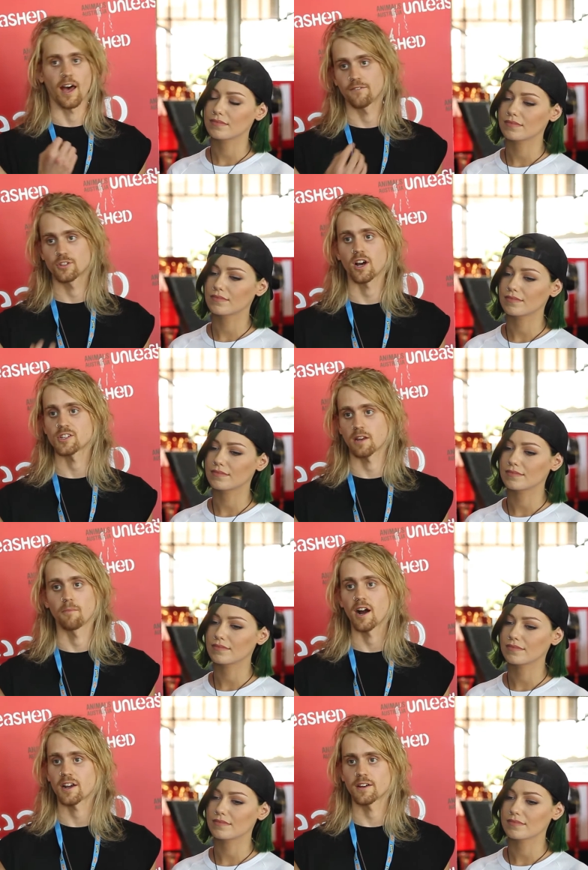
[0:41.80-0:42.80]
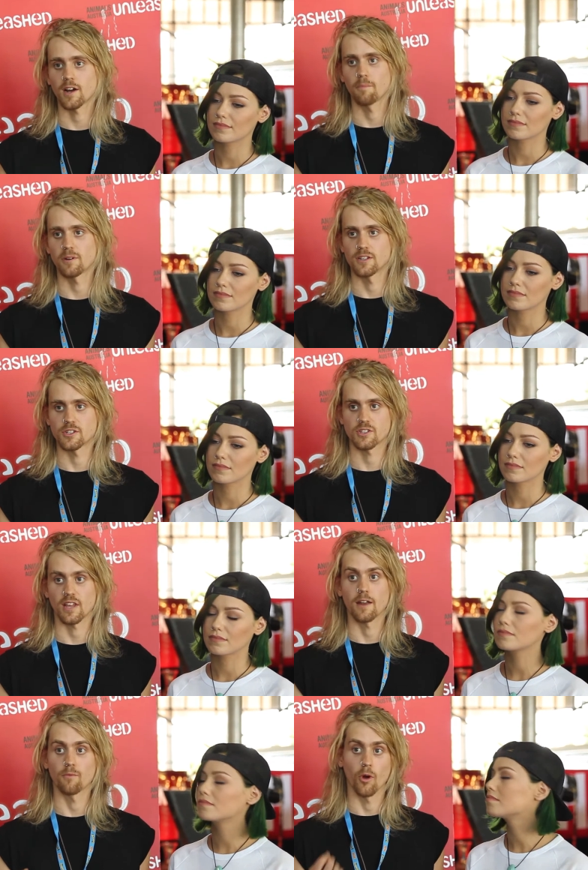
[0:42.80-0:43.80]
Speaker 1: advertising and marketing companies
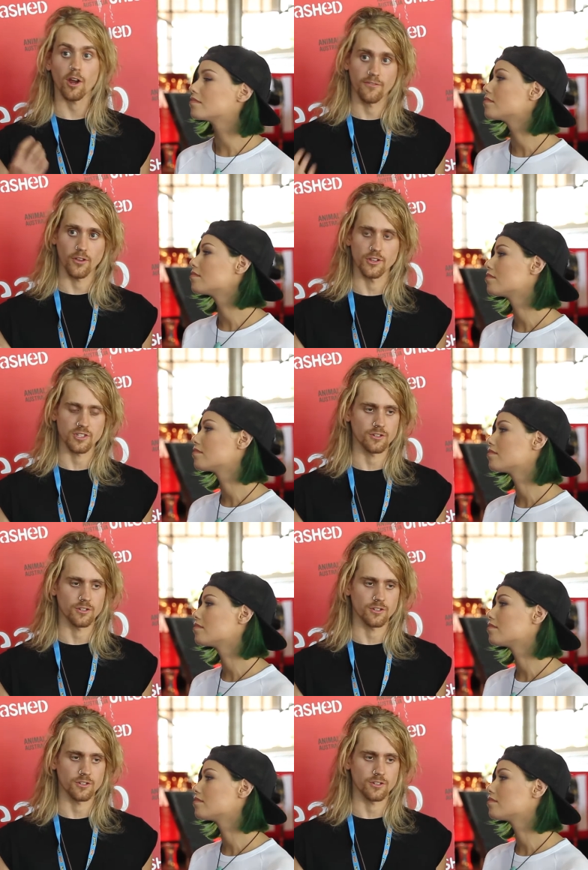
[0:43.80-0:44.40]
that work for those